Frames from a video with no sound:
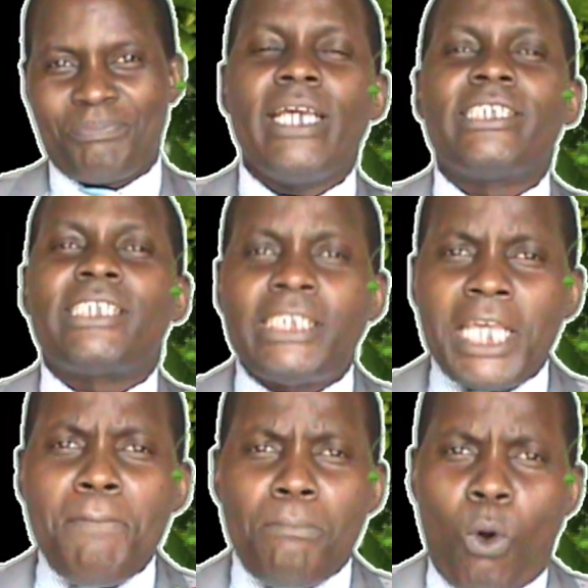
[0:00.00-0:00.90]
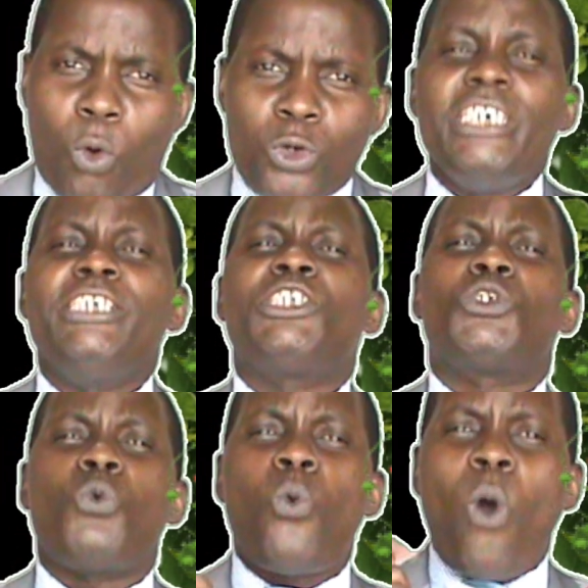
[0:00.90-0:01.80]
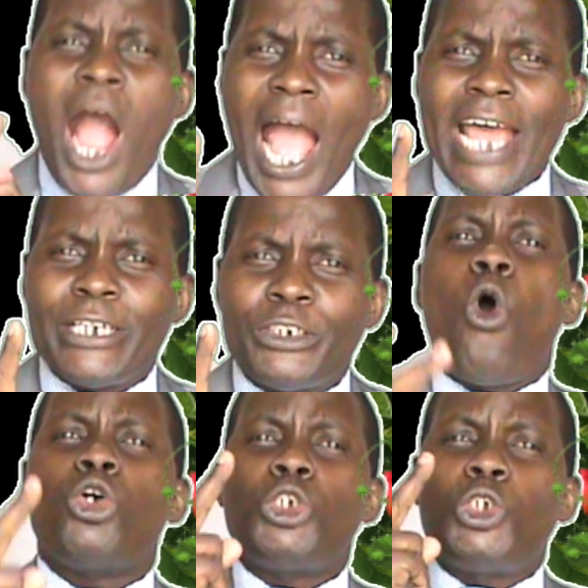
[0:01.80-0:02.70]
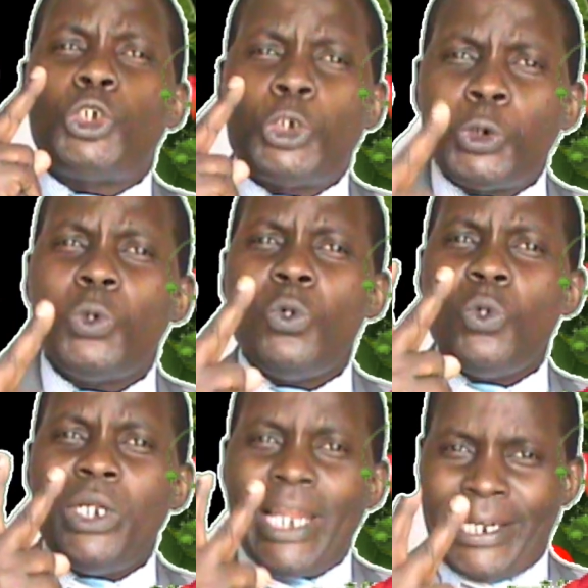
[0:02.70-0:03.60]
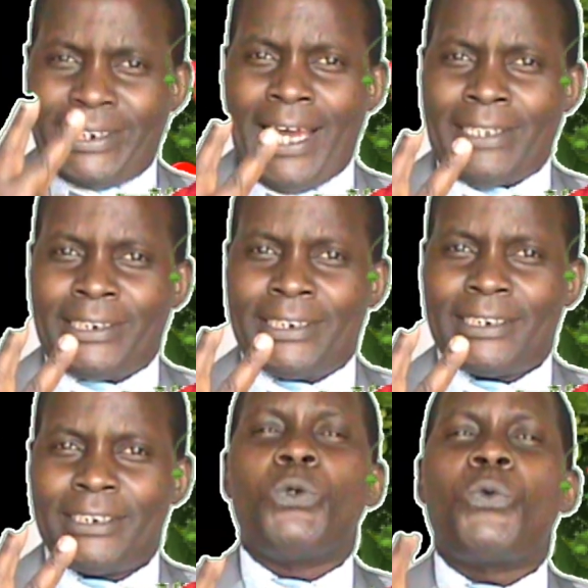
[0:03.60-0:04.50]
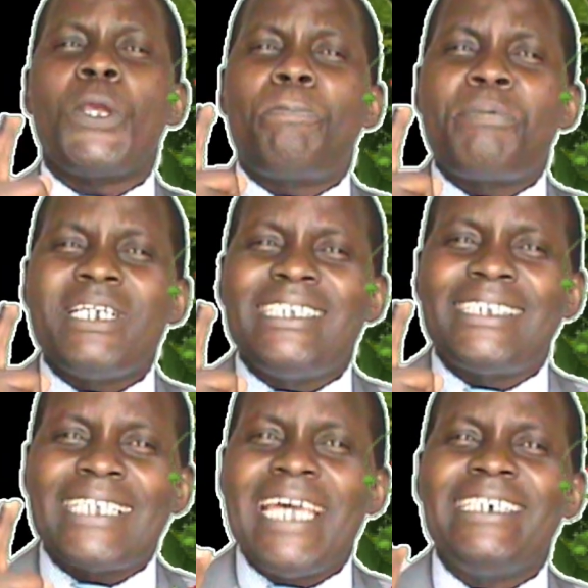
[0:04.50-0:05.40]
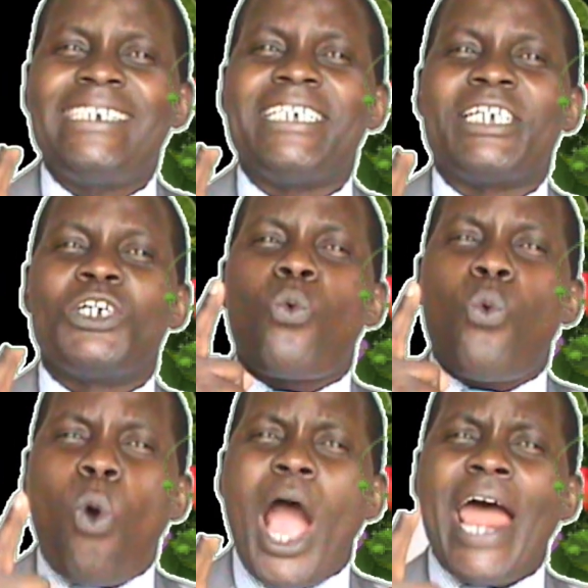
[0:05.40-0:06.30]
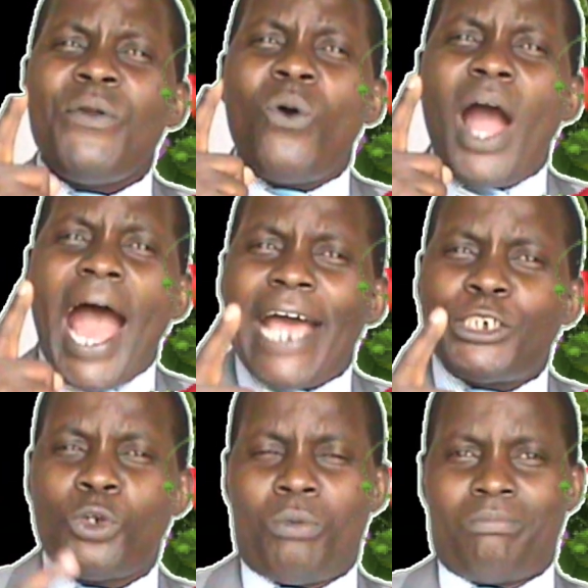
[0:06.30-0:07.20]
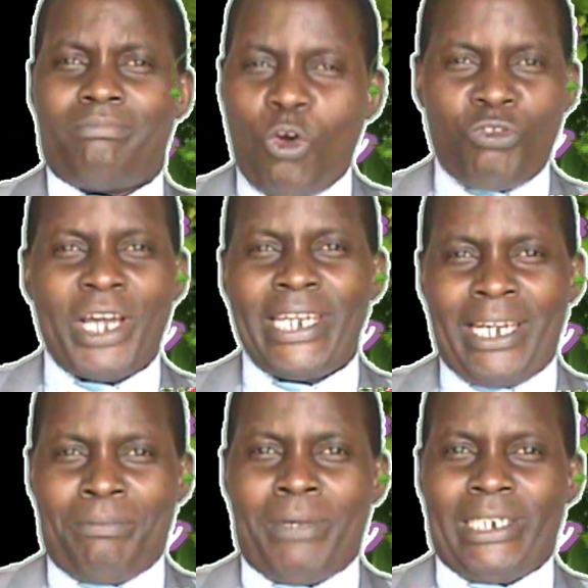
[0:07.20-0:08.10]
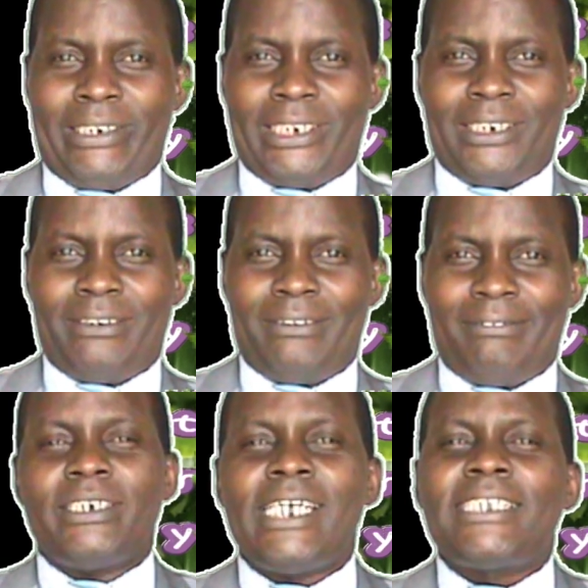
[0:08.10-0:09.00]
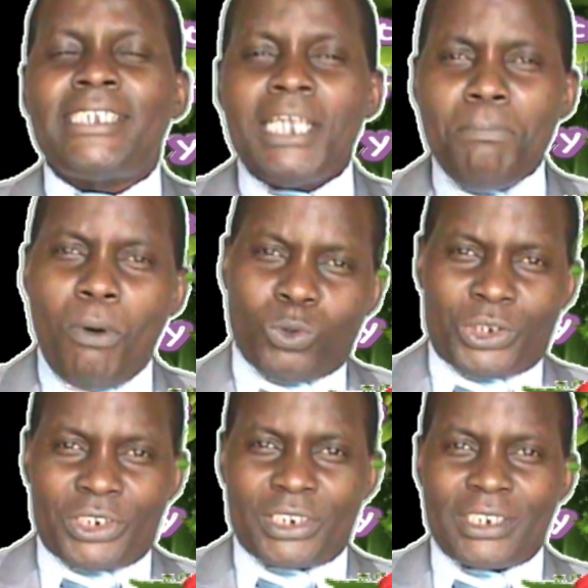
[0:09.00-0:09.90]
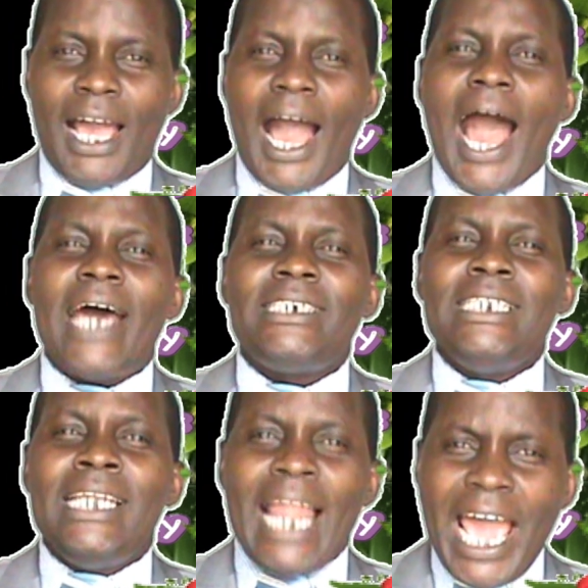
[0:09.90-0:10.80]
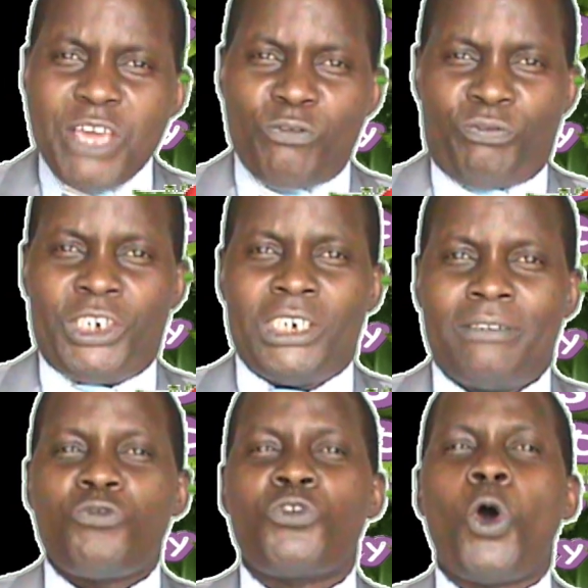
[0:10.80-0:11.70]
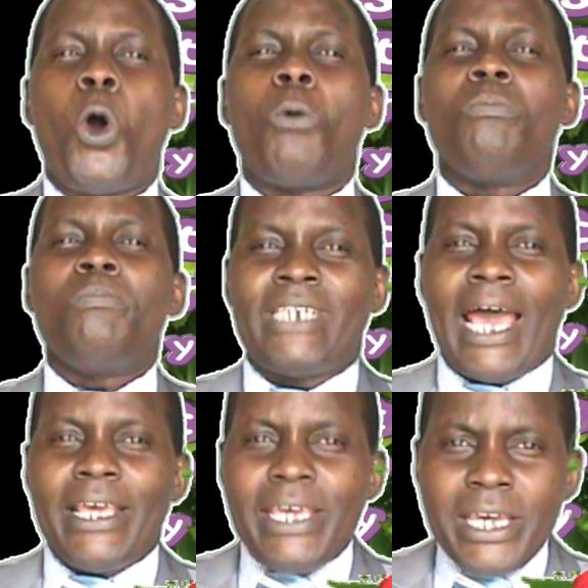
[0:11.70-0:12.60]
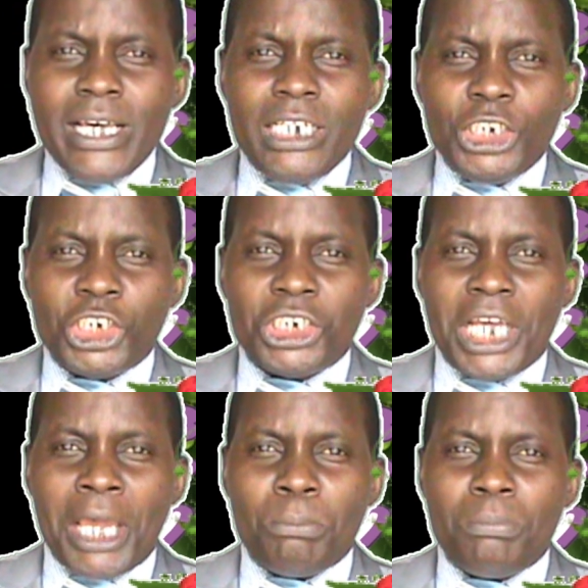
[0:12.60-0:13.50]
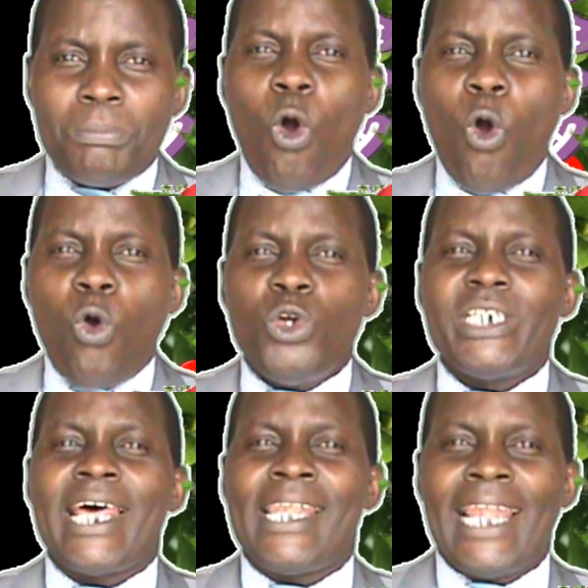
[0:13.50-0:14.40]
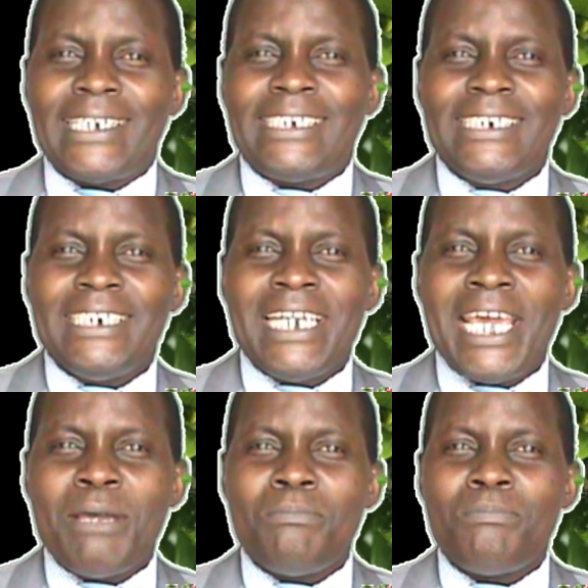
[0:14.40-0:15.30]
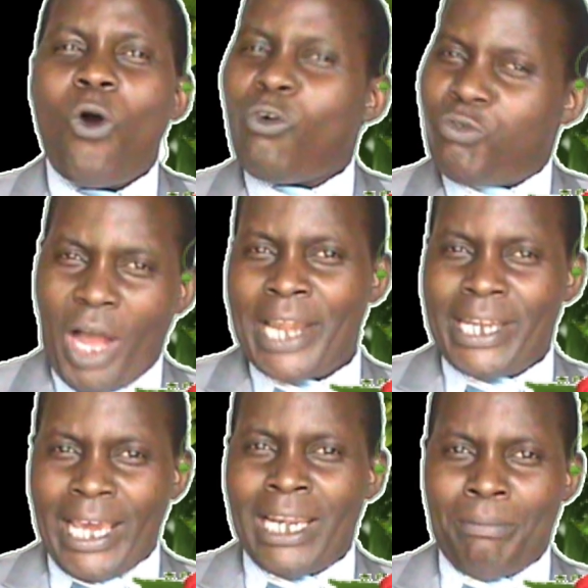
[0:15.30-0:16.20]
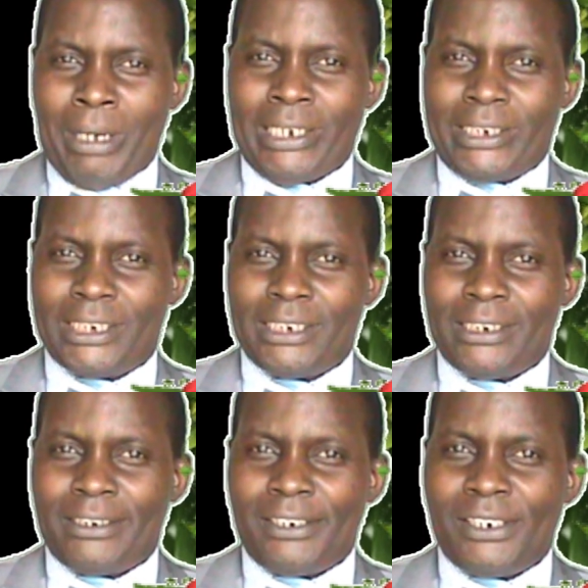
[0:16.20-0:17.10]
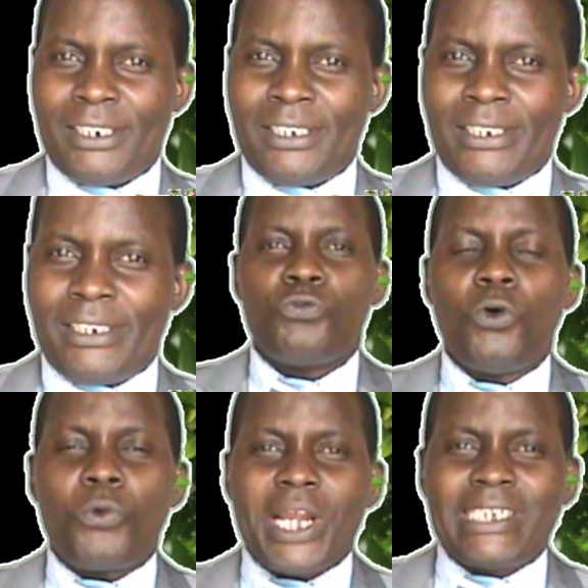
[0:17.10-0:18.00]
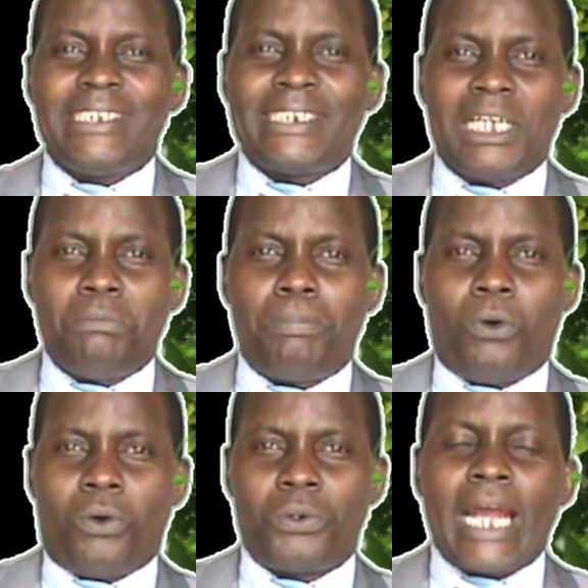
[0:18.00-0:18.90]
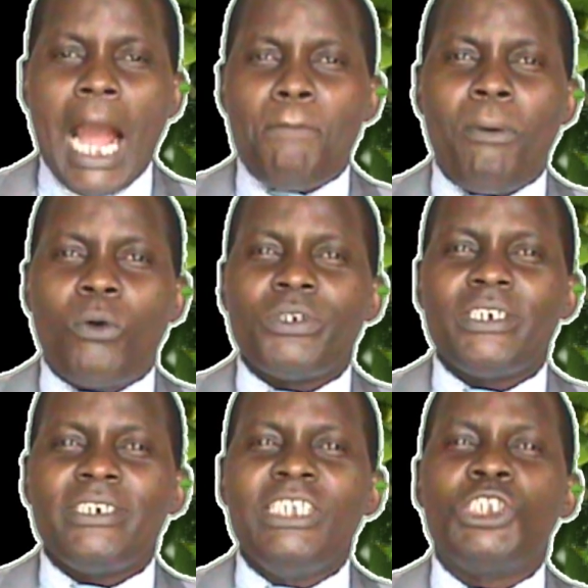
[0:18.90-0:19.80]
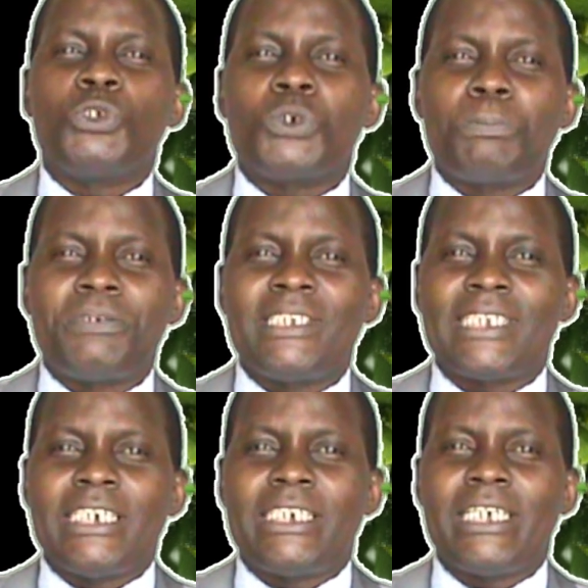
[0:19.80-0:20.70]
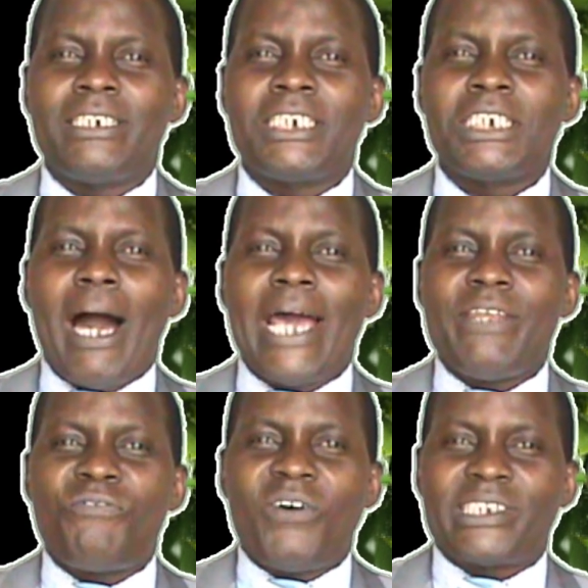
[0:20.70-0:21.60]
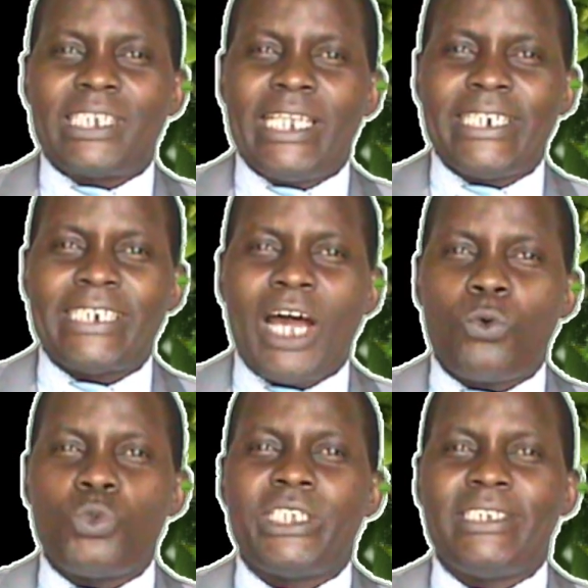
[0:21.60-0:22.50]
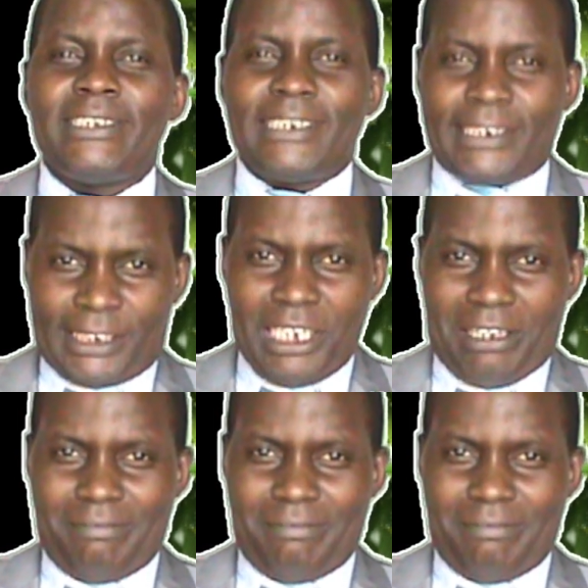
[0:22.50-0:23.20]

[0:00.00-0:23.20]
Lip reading: A symbol is one or two letters representing one atom of an element. The symbols are derived from the English name or the Latin name of an element. For example, carbon is represented by the first letter, which is C.